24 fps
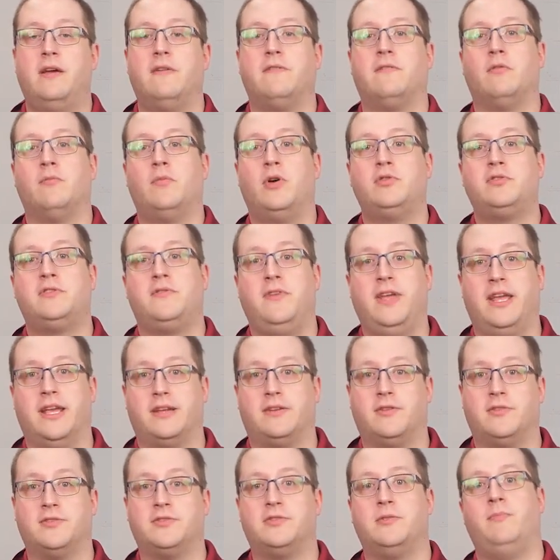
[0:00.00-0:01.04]
For most
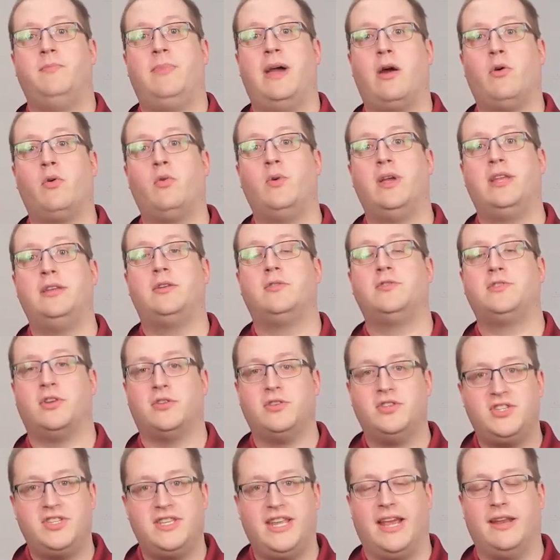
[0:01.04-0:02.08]
vehicles, power windows are
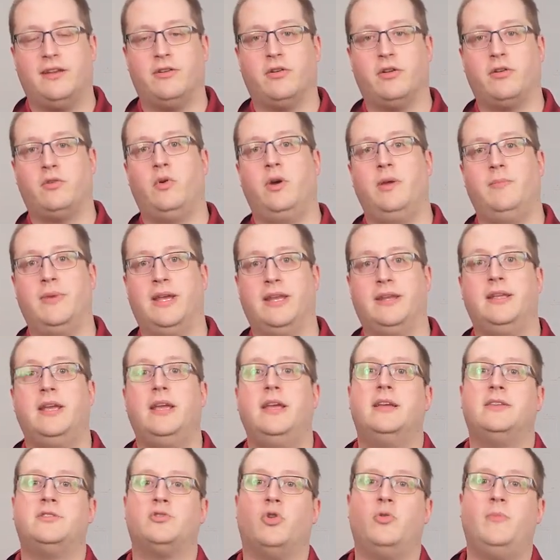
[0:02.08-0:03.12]
standard equipment,
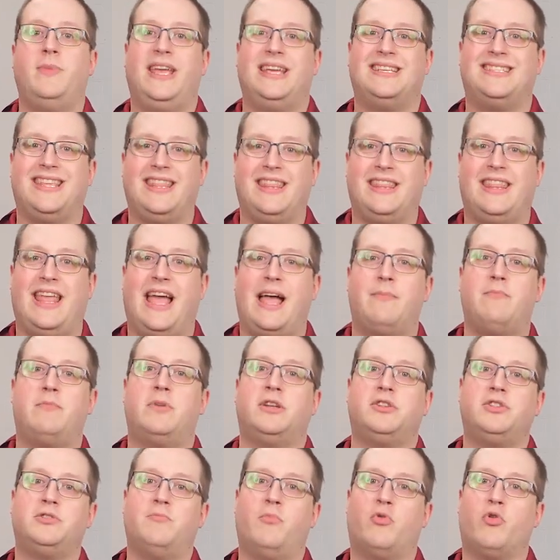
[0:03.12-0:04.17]
so it makes it that
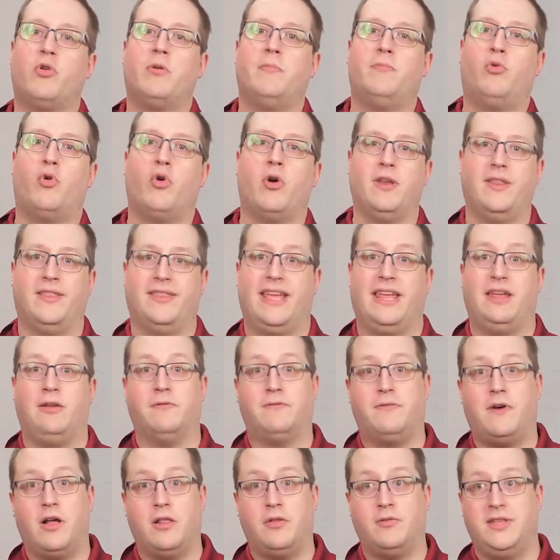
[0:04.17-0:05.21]
much more important that you
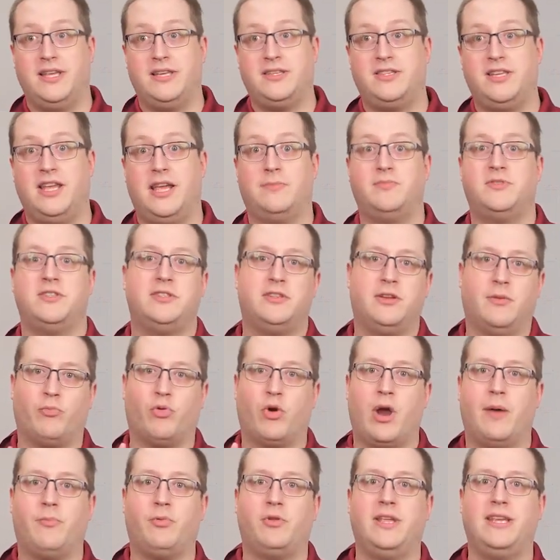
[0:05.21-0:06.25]
follow these tips to
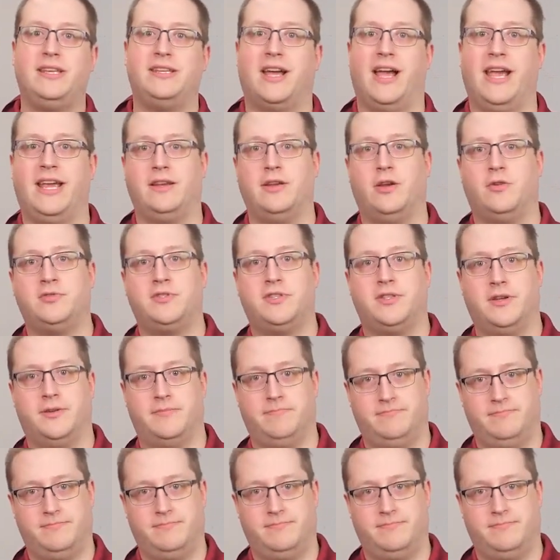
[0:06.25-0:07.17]
properly diagnose them.